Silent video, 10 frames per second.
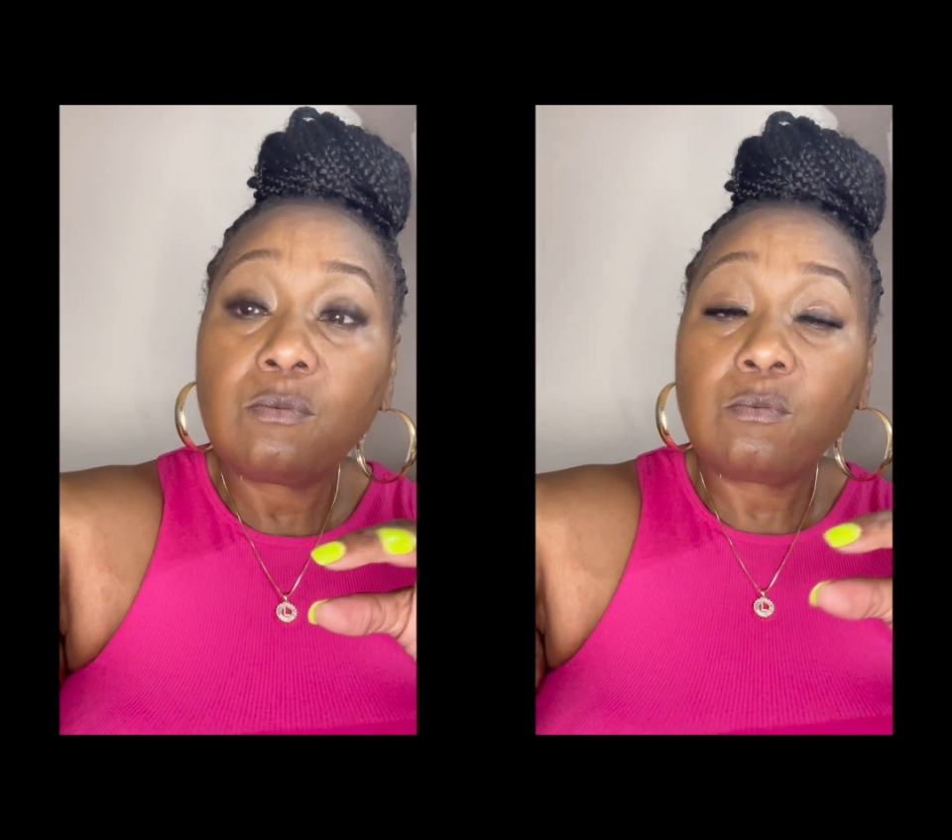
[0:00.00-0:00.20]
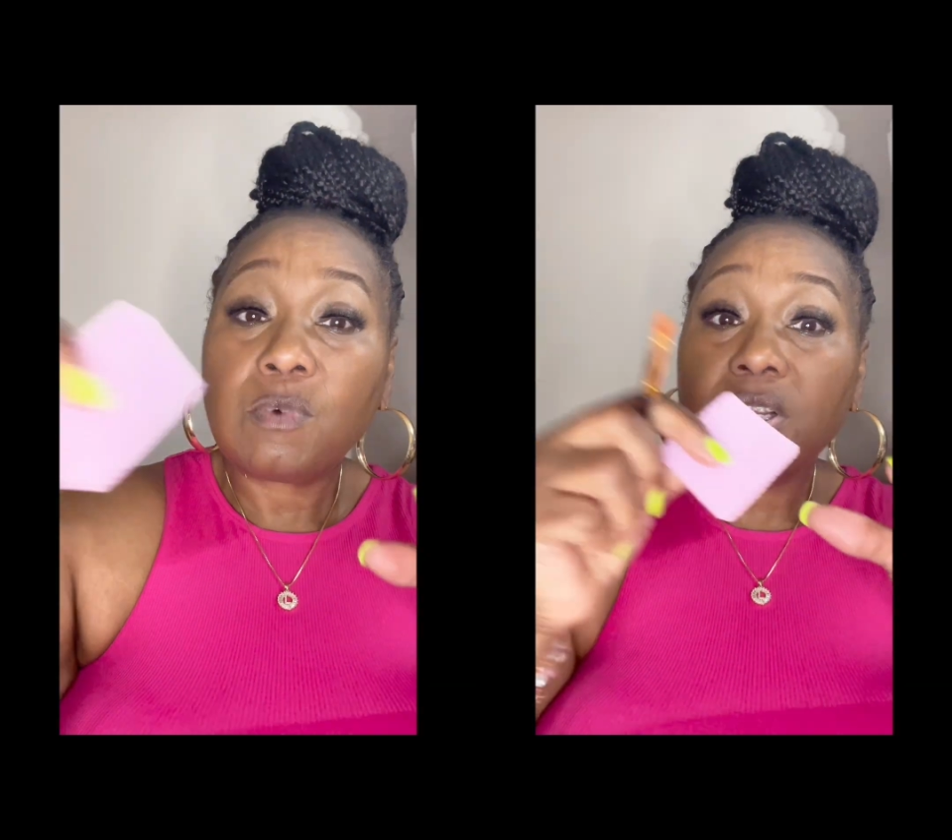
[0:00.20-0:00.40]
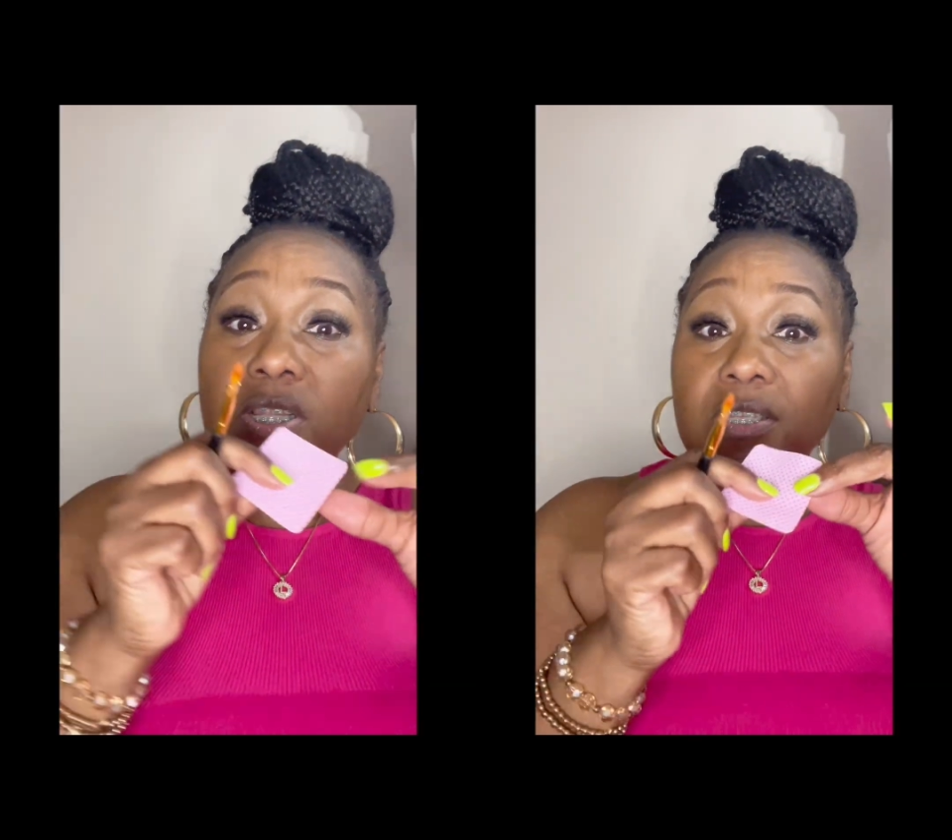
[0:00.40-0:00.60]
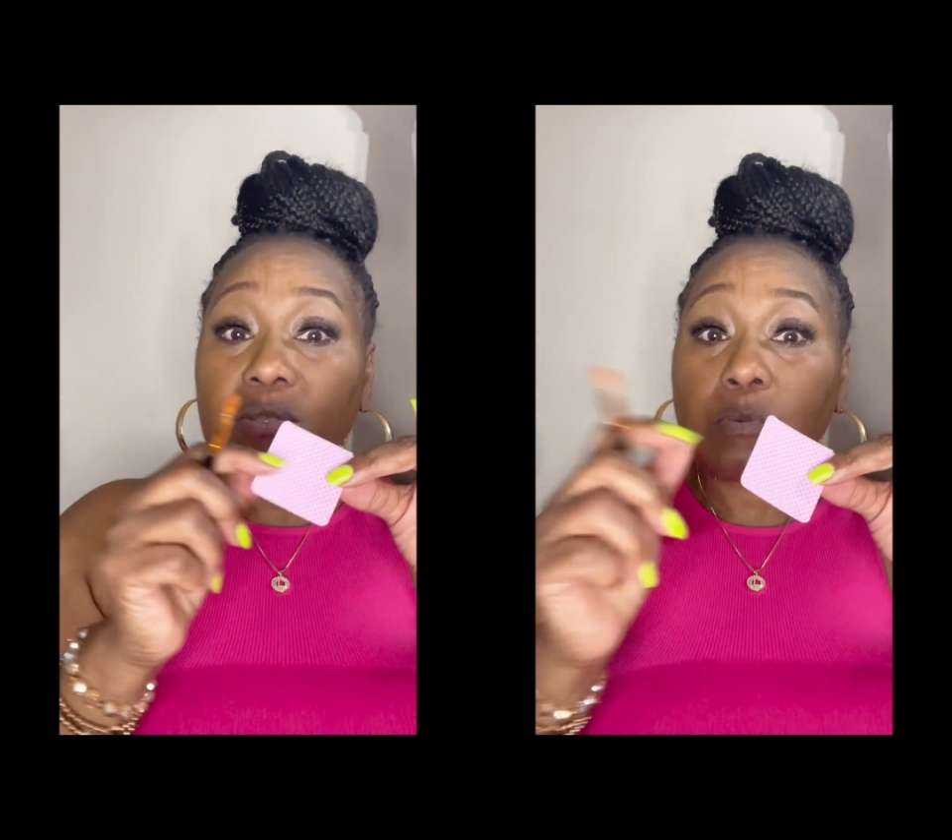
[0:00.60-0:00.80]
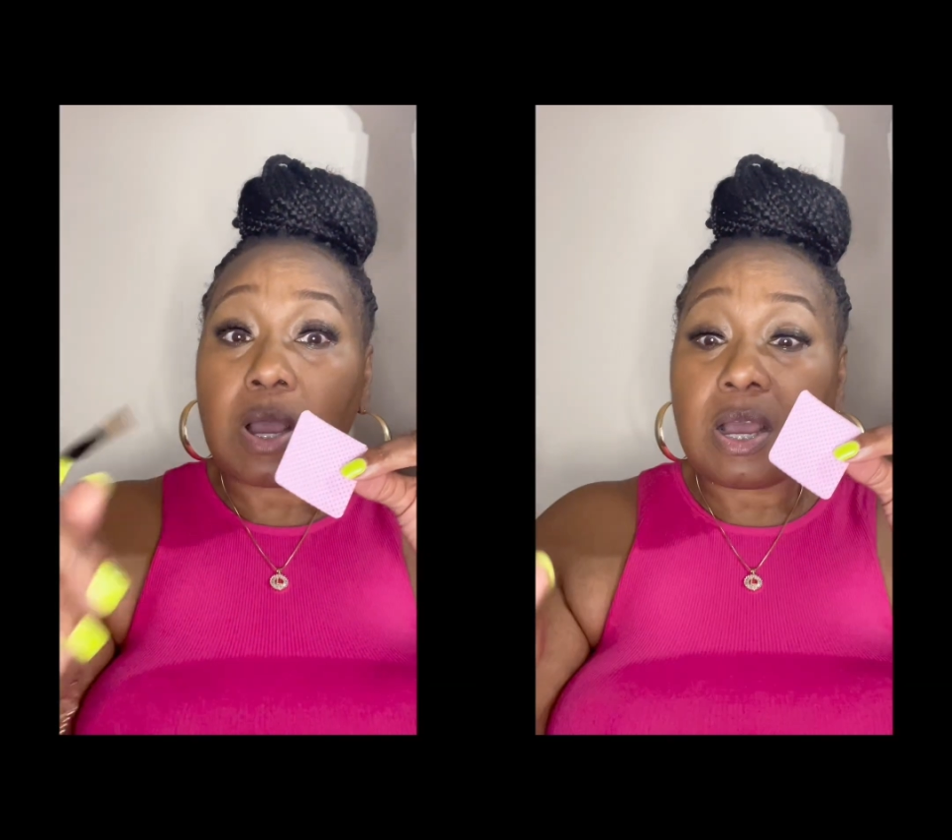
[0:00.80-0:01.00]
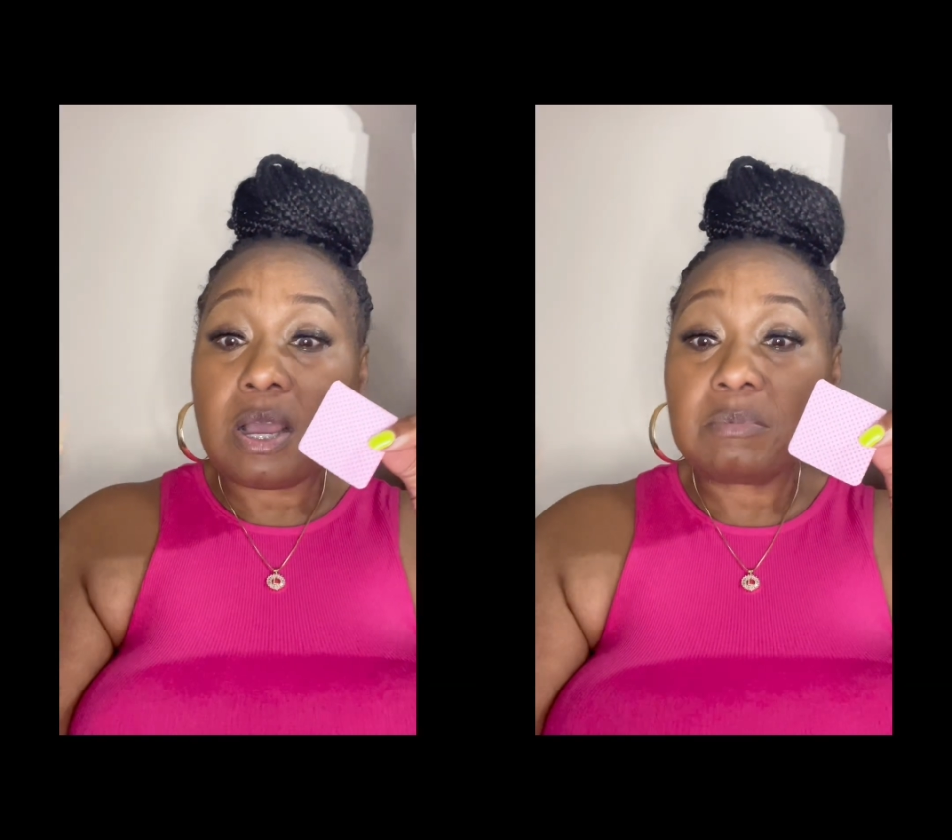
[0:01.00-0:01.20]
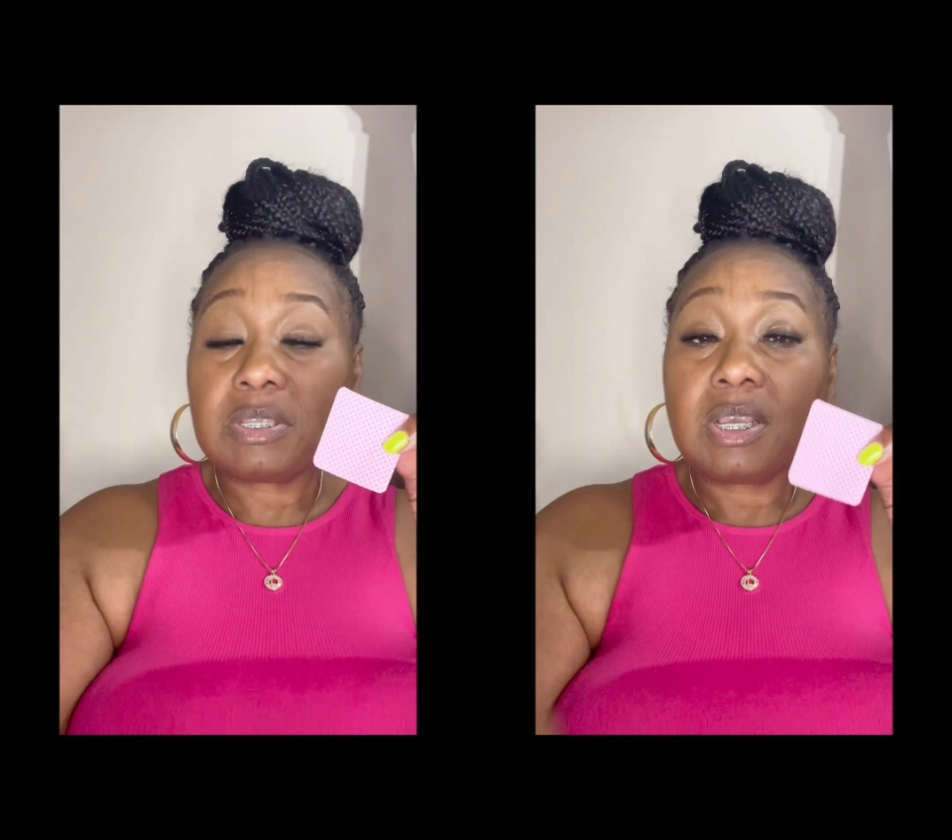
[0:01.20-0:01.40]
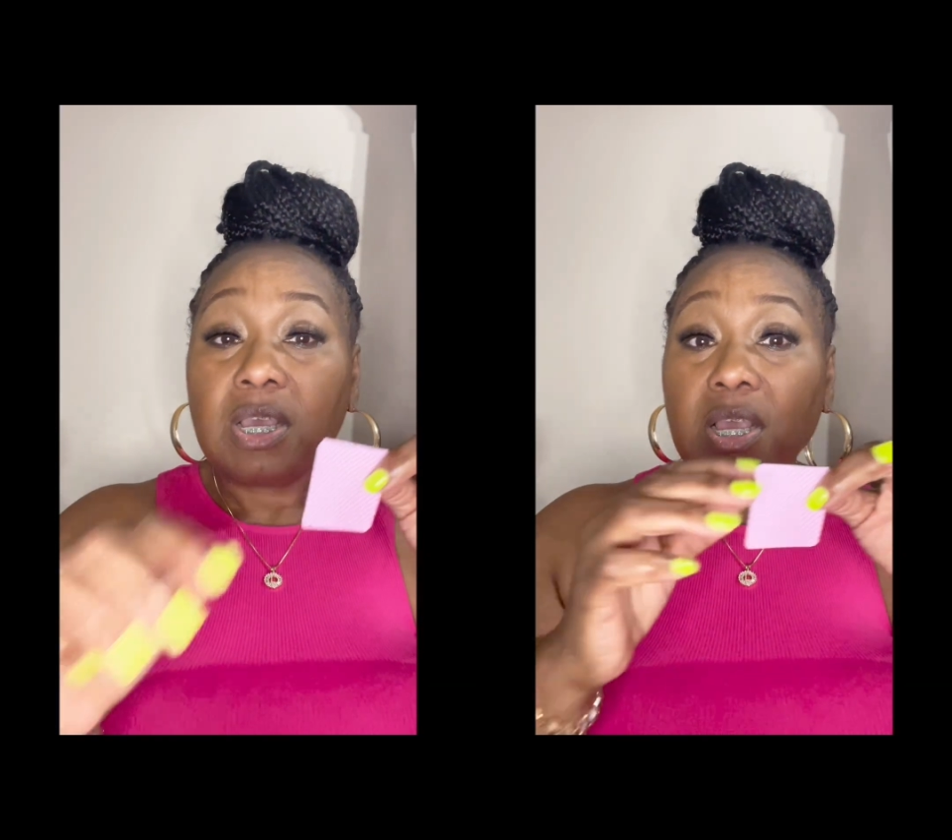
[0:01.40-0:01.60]
one of these swabs,
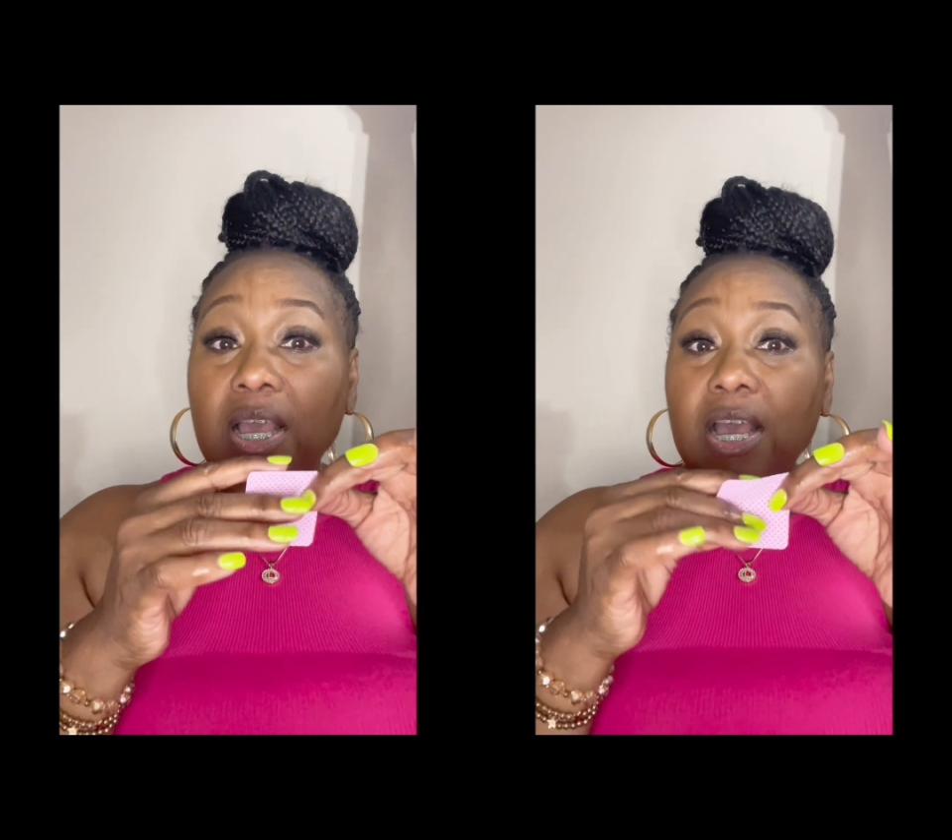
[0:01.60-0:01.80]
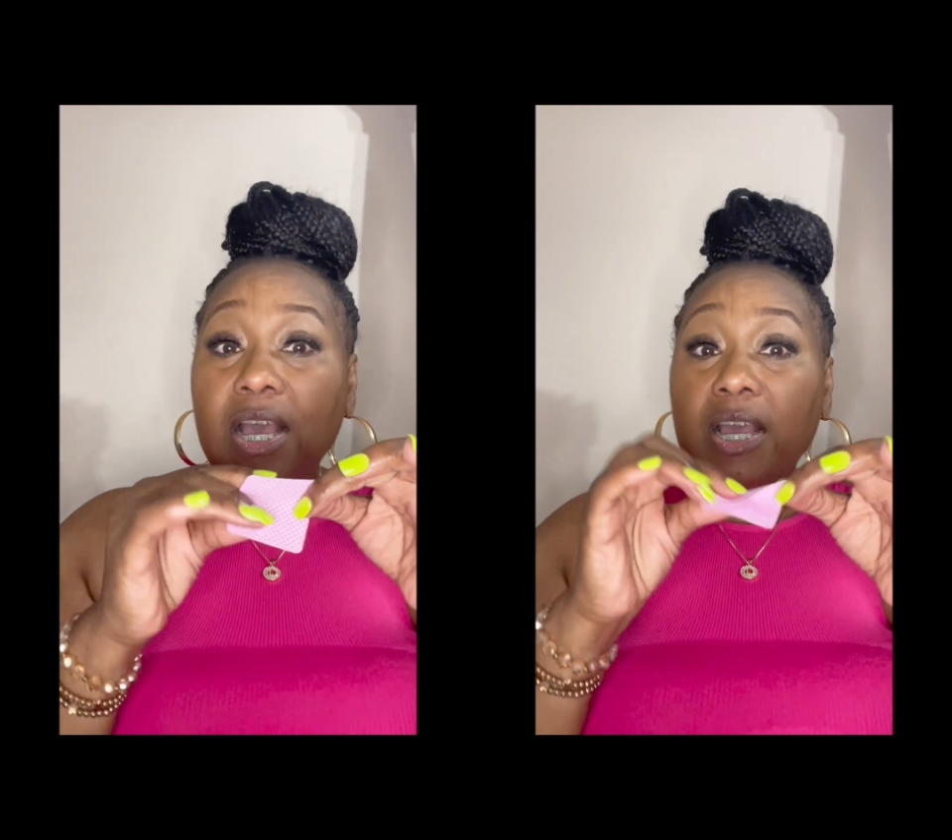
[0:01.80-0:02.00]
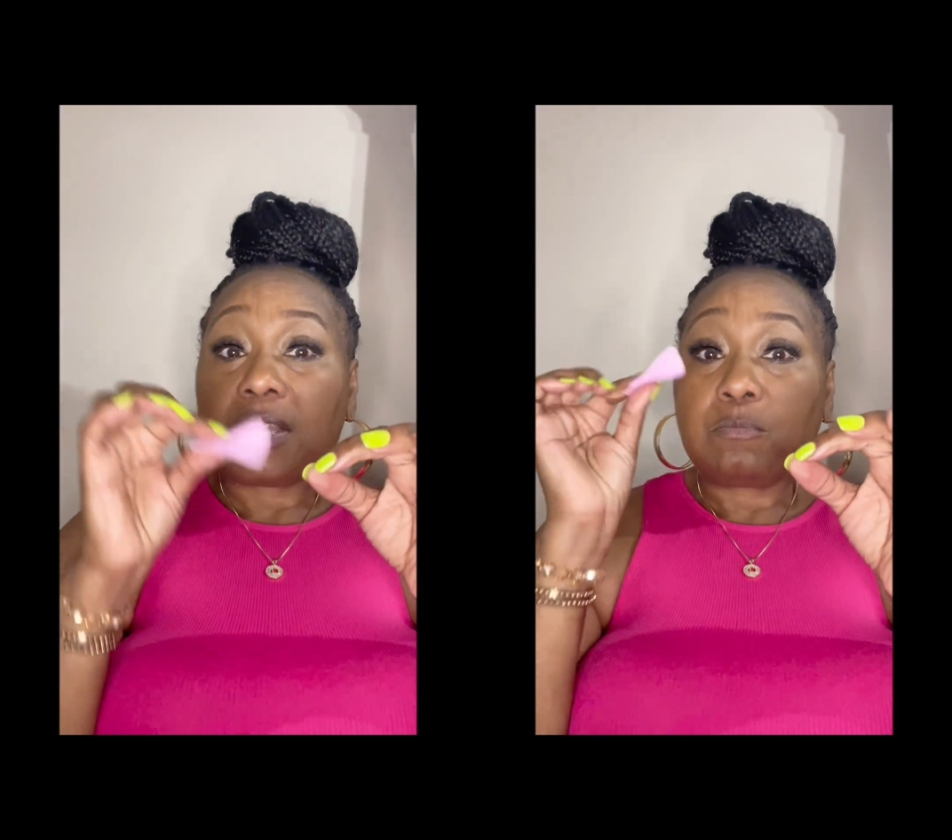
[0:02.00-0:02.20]
I